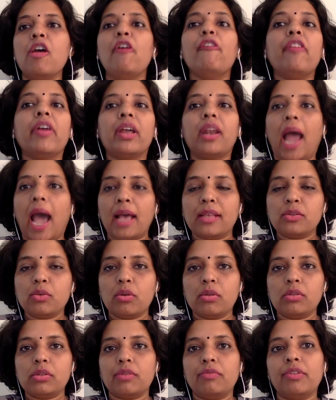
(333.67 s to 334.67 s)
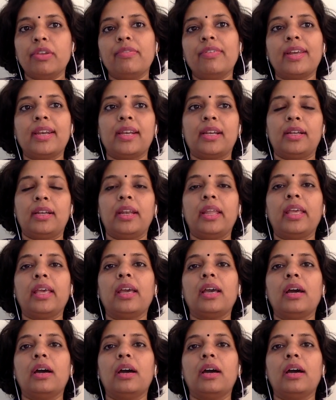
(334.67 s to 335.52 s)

for us also, we were running